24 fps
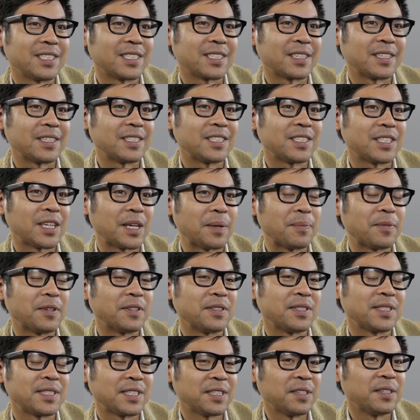is a staple
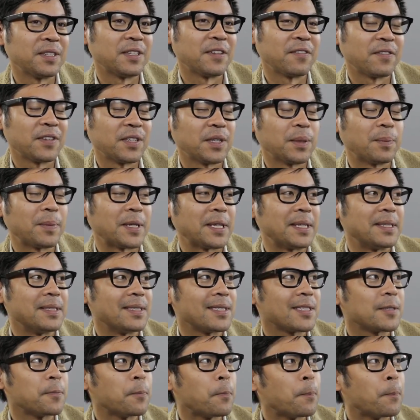still in the Philippines.